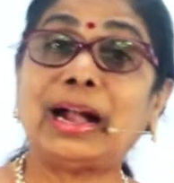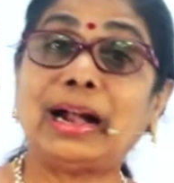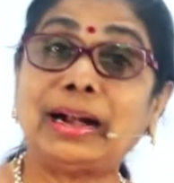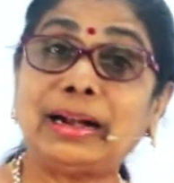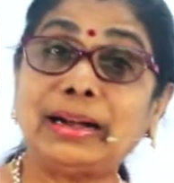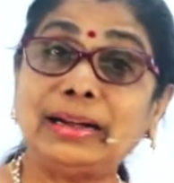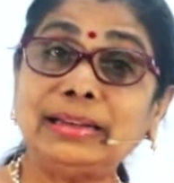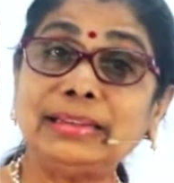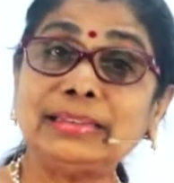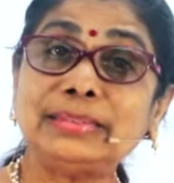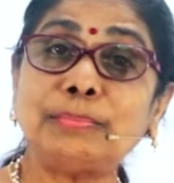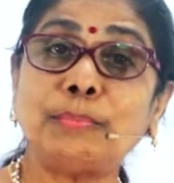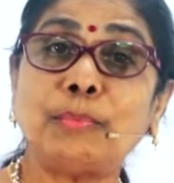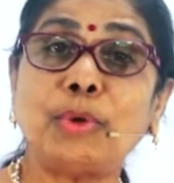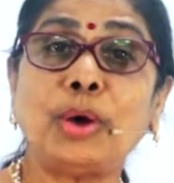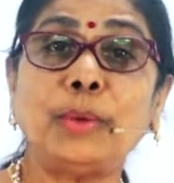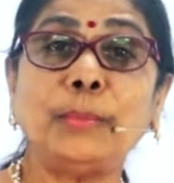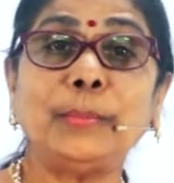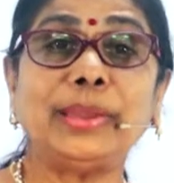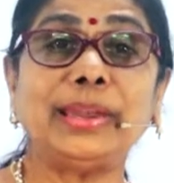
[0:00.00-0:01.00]
Ask
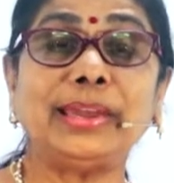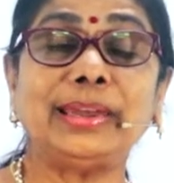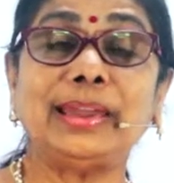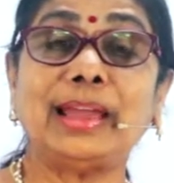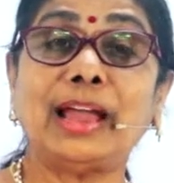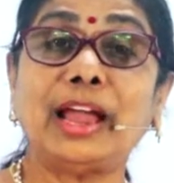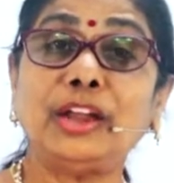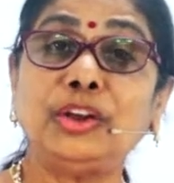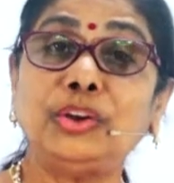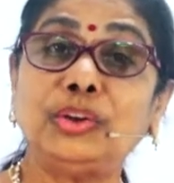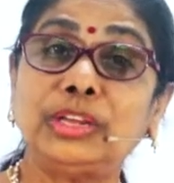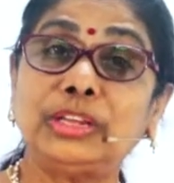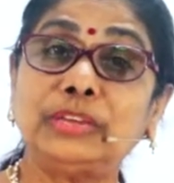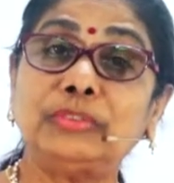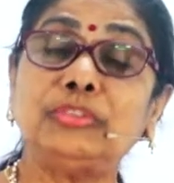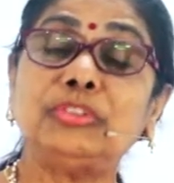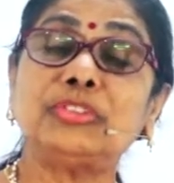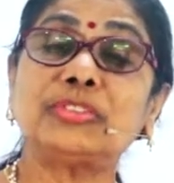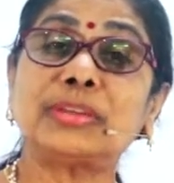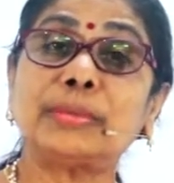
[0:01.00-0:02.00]
mom and dad to give
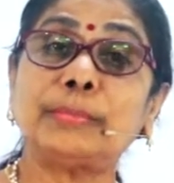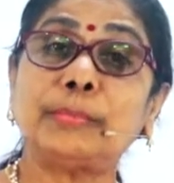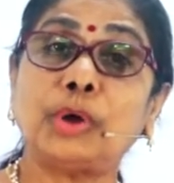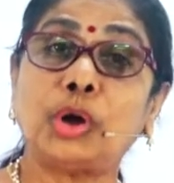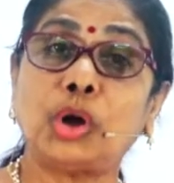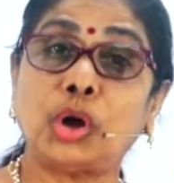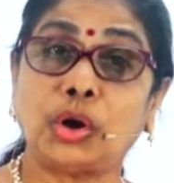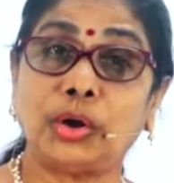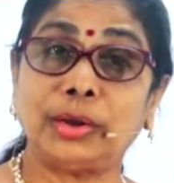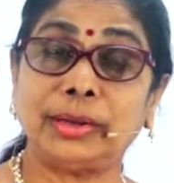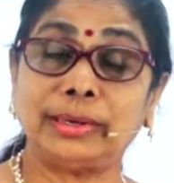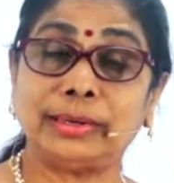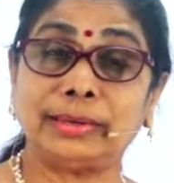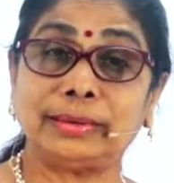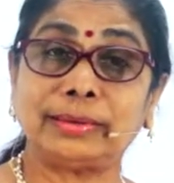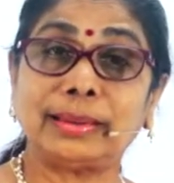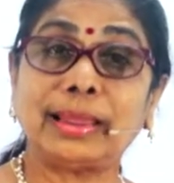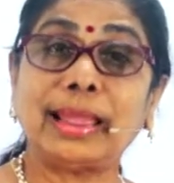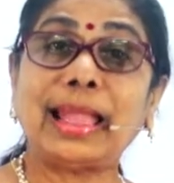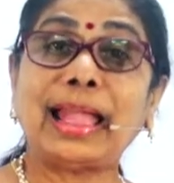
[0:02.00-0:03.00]
you some coins
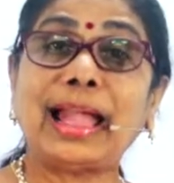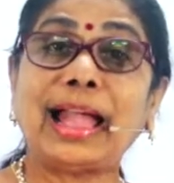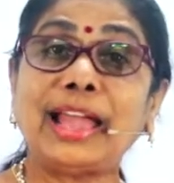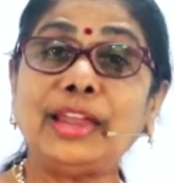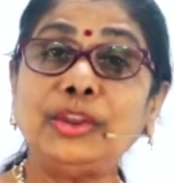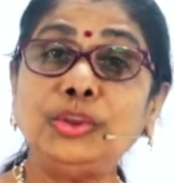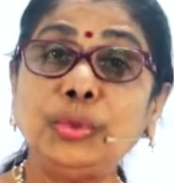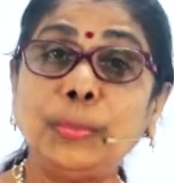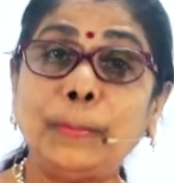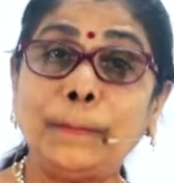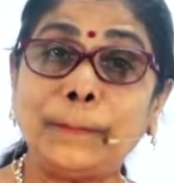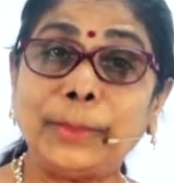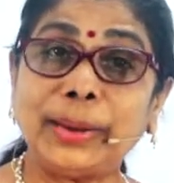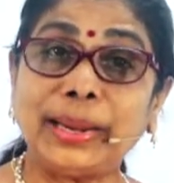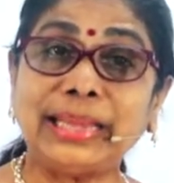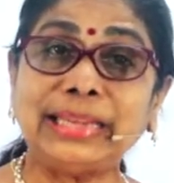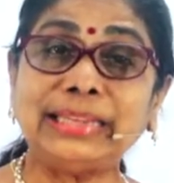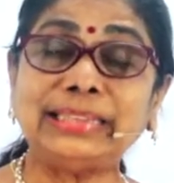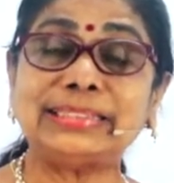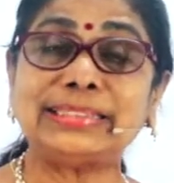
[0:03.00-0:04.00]
and you
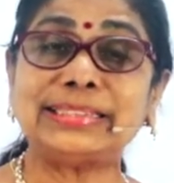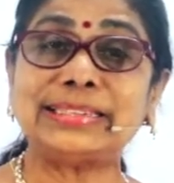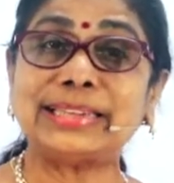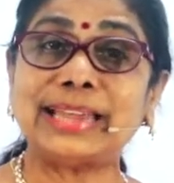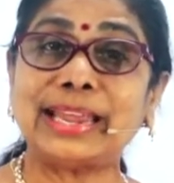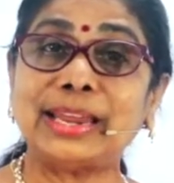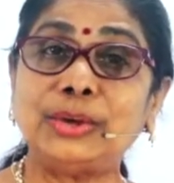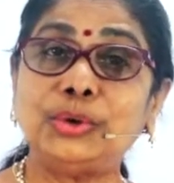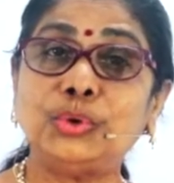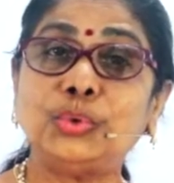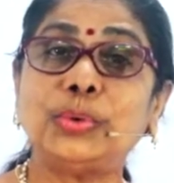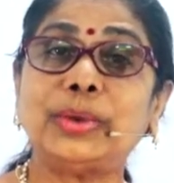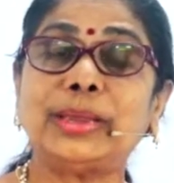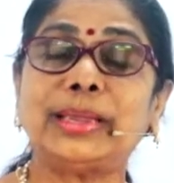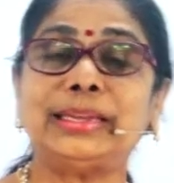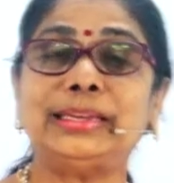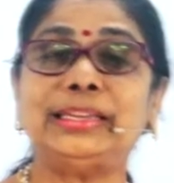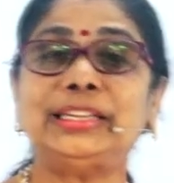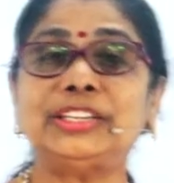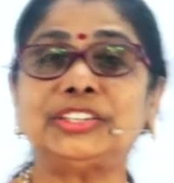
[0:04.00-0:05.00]
place it and do
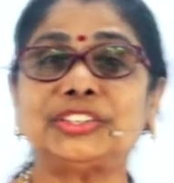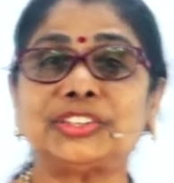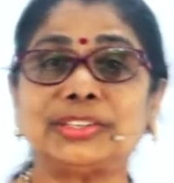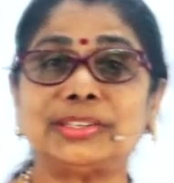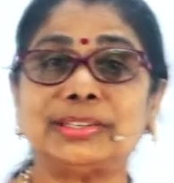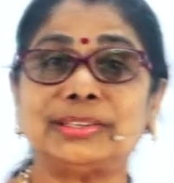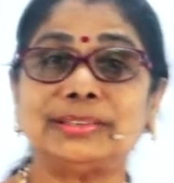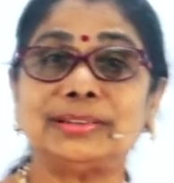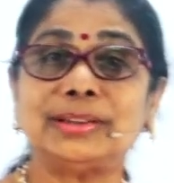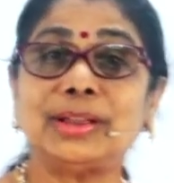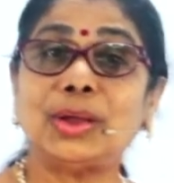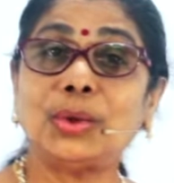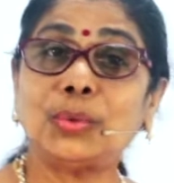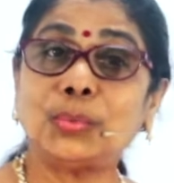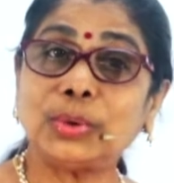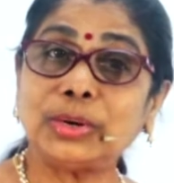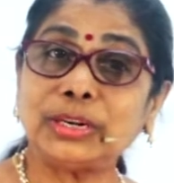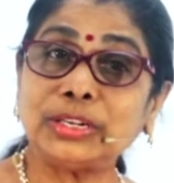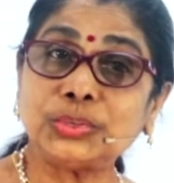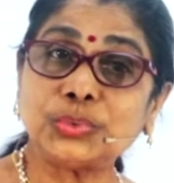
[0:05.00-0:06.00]
addition.
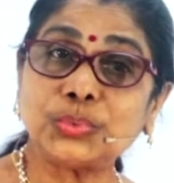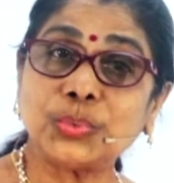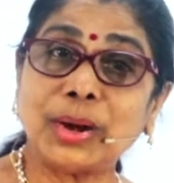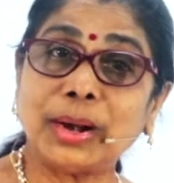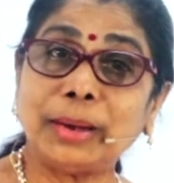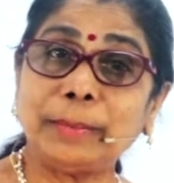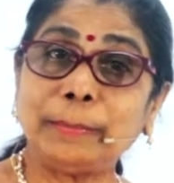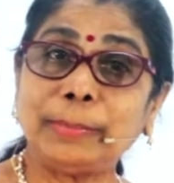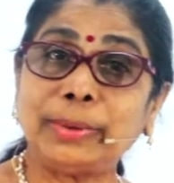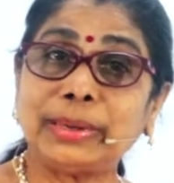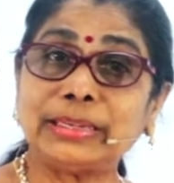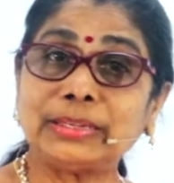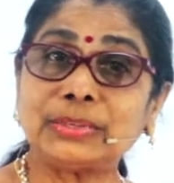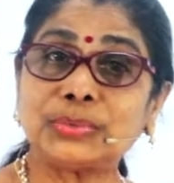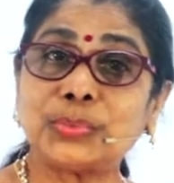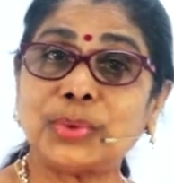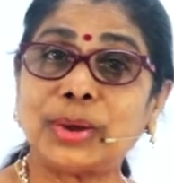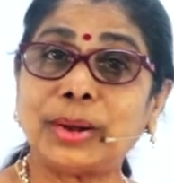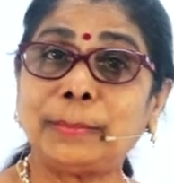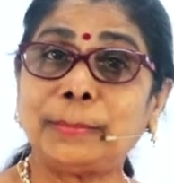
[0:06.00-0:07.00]
What is 1
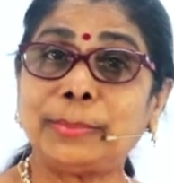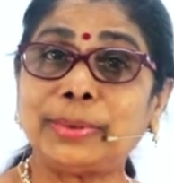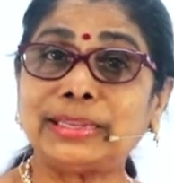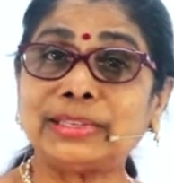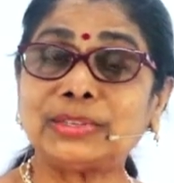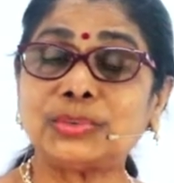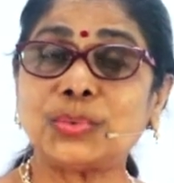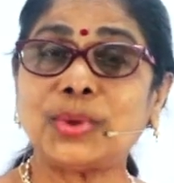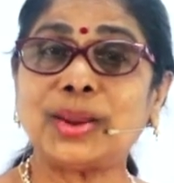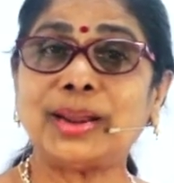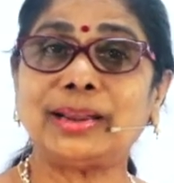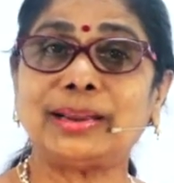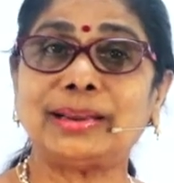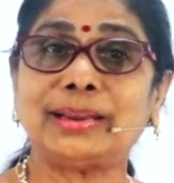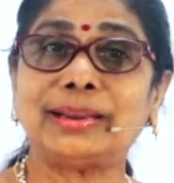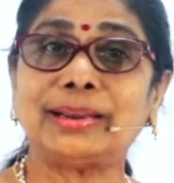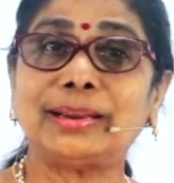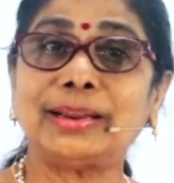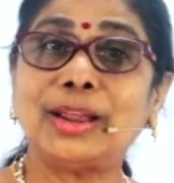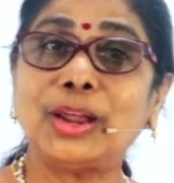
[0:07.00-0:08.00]
plus 1 plus 1?
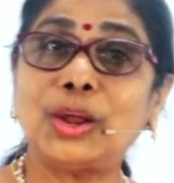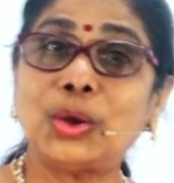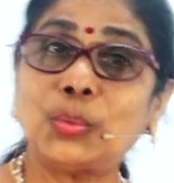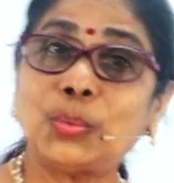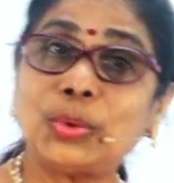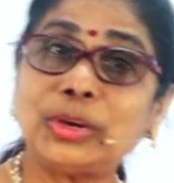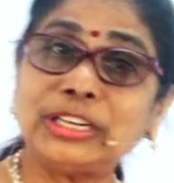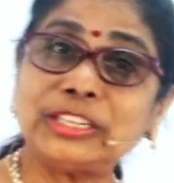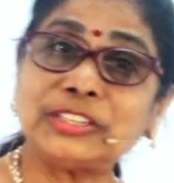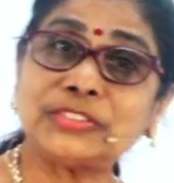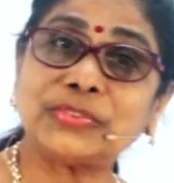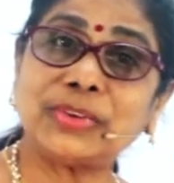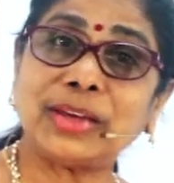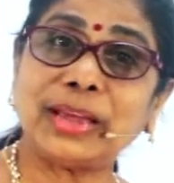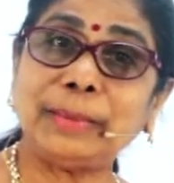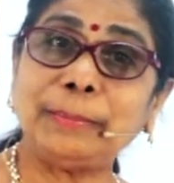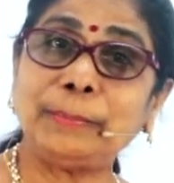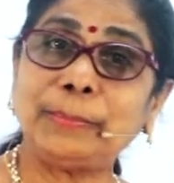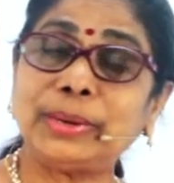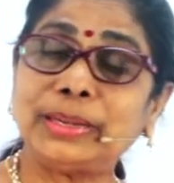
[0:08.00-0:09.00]
What is
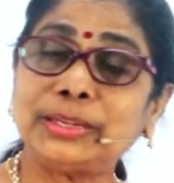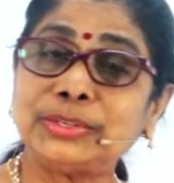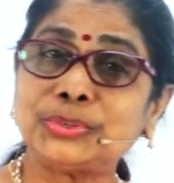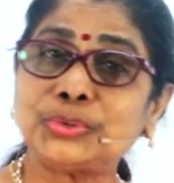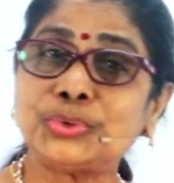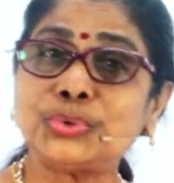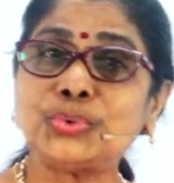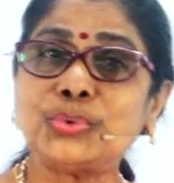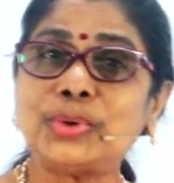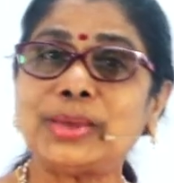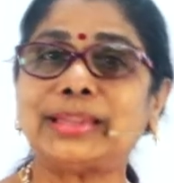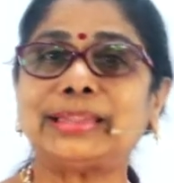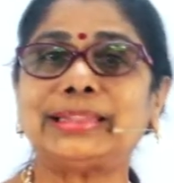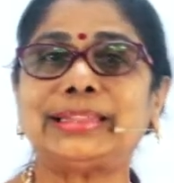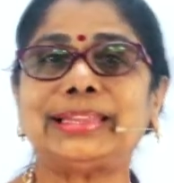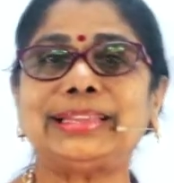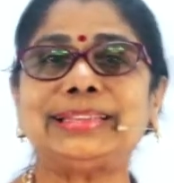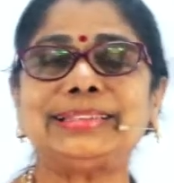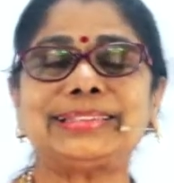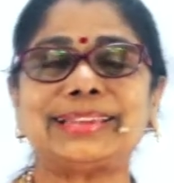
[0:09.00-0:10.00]
5 plus 2 and
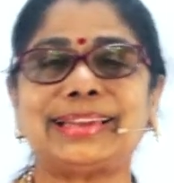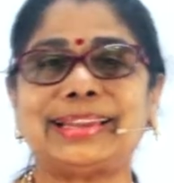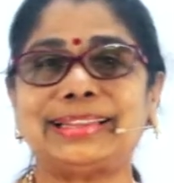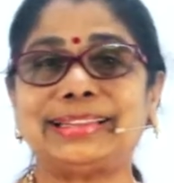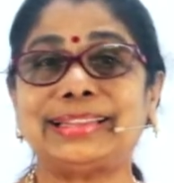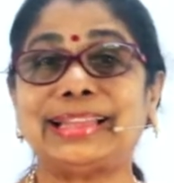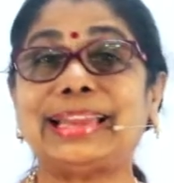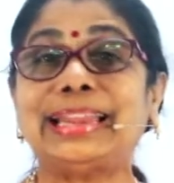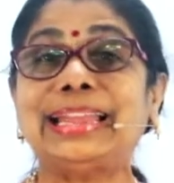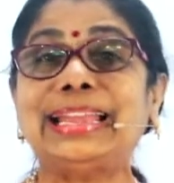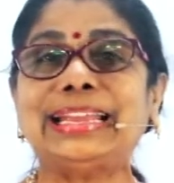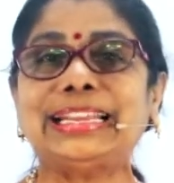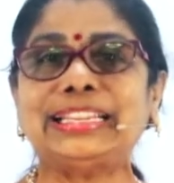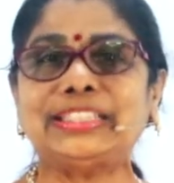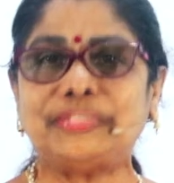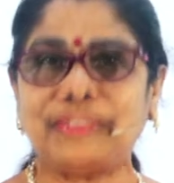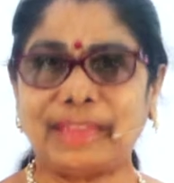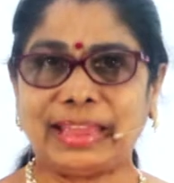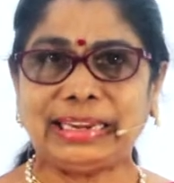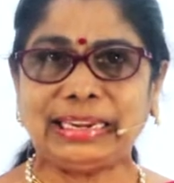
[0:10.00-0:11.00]
things like that.
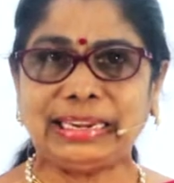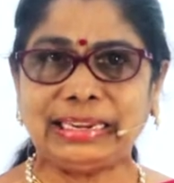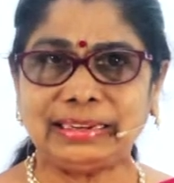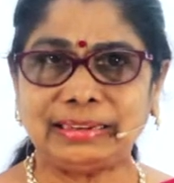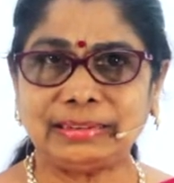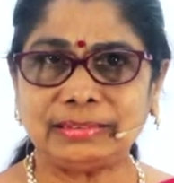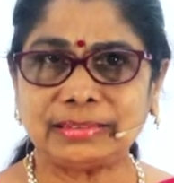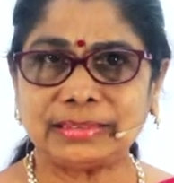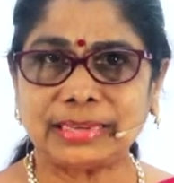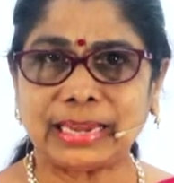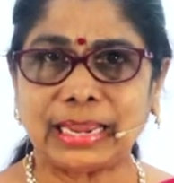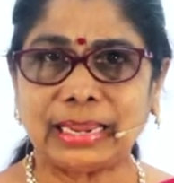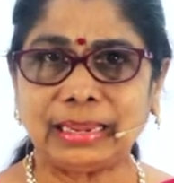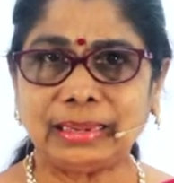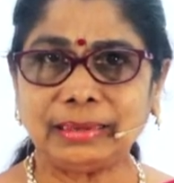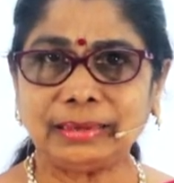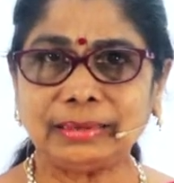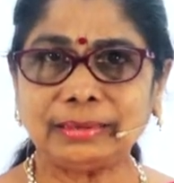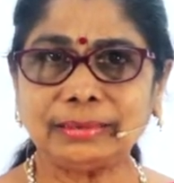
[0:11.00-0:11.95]
It's very interesting.